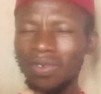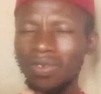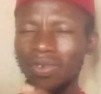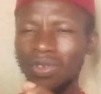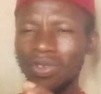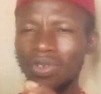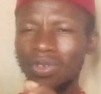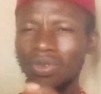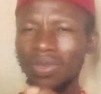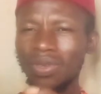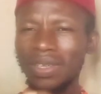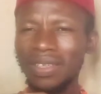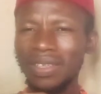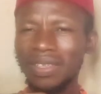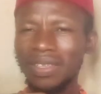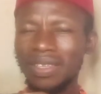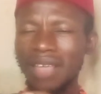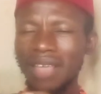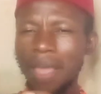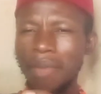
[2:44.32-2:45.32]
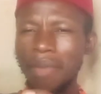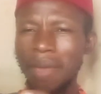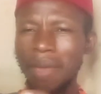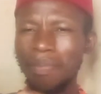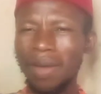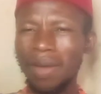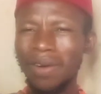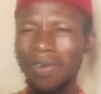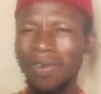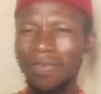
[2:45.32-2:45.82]
UChU is a
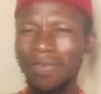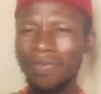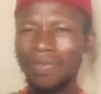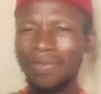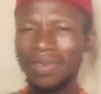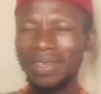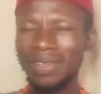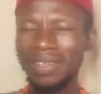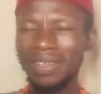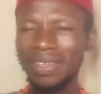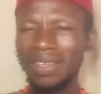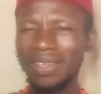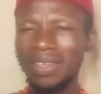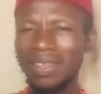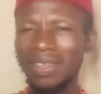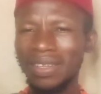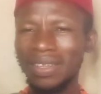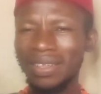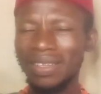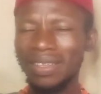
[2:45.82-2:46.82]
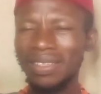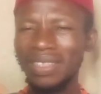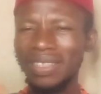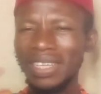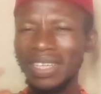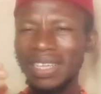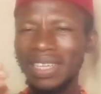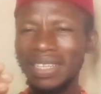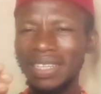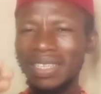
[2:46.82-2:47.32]
member of
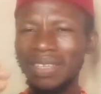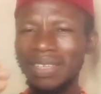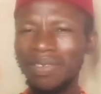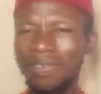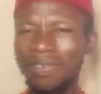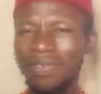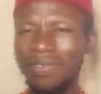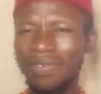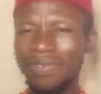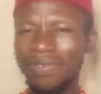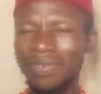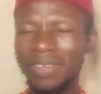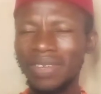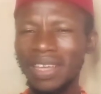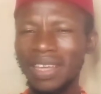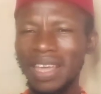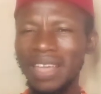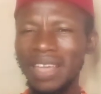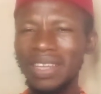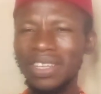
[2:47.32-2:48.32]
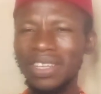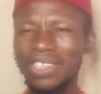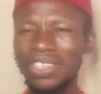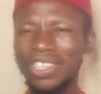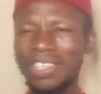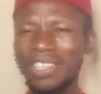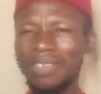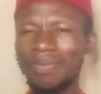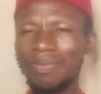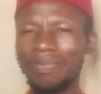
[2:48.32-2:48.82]
negative
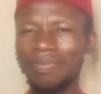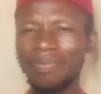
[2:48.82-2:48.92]
energy.